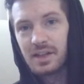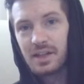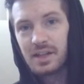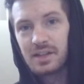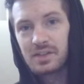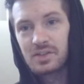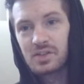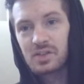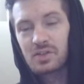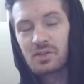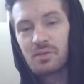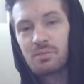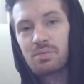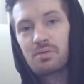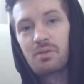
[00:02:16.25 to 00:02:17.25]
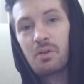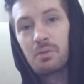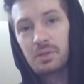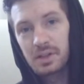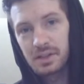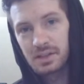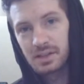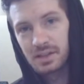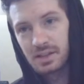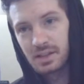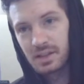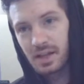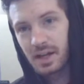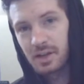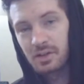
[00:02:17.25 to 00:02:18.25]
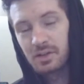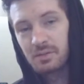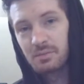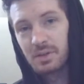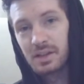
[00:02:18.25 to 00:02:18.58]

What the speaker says: It is just so broken. I couldn't